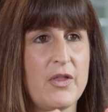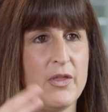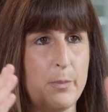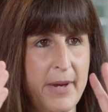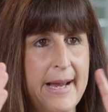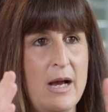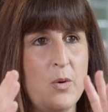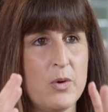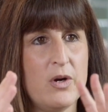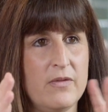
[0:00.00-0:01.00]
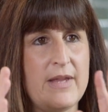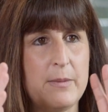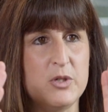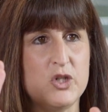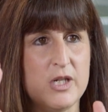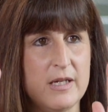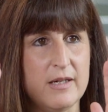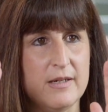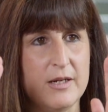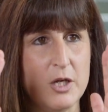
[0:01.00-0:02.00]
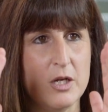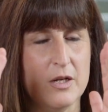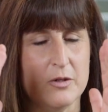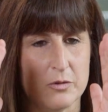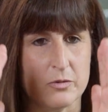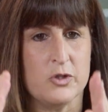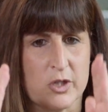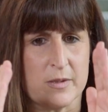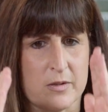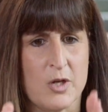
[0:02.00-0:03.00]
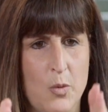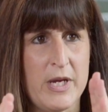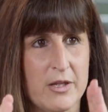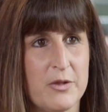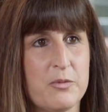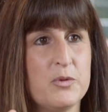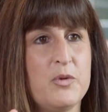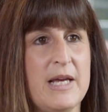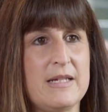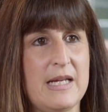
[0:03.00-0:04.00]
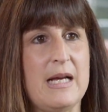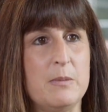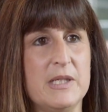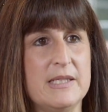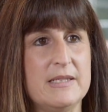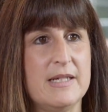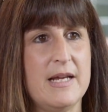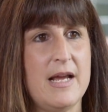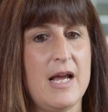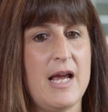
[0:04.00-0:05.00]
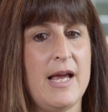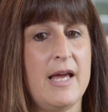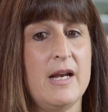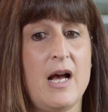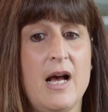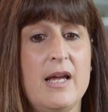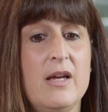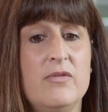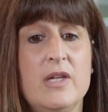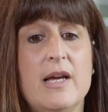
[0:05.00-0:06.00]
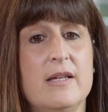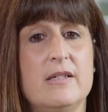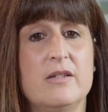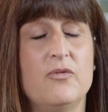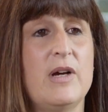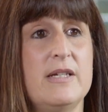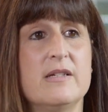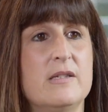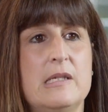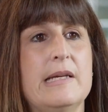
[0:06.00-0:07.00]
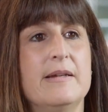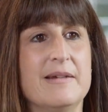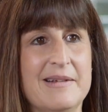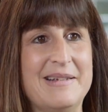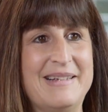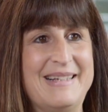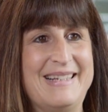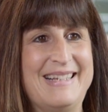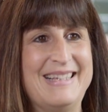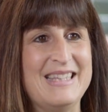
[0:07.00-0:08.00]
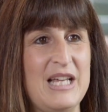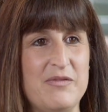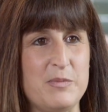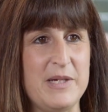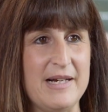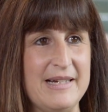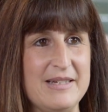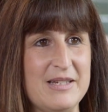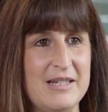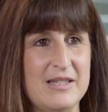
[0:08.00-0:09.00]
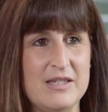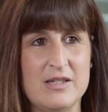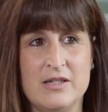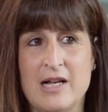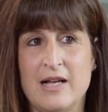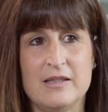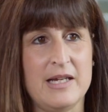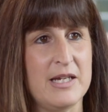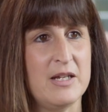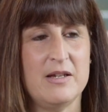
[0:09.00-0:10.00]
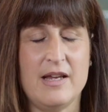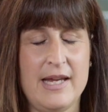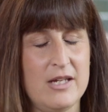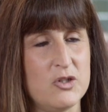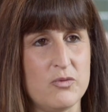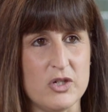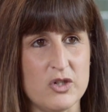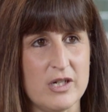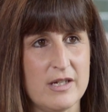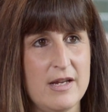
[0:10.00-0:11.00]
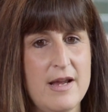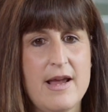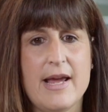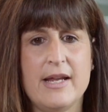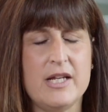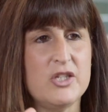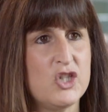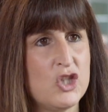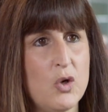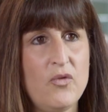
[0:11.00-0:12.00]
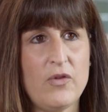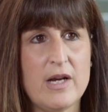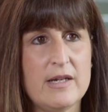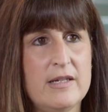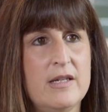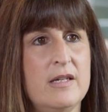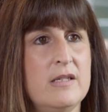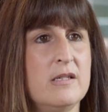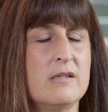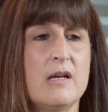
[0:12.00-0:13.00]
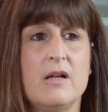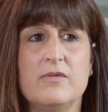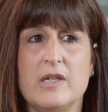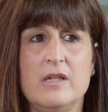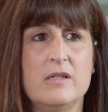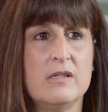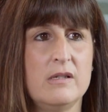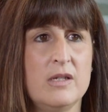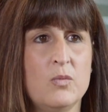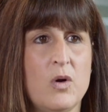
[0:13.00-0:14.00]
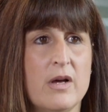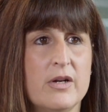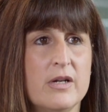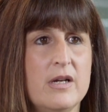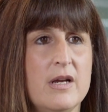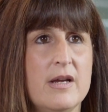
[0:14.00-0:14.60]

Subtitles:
the power of that machine just going through that tablet. And I have yet to find a skin left behind. It's not like hand crushing. And it's so fine and it dissolves easily in water.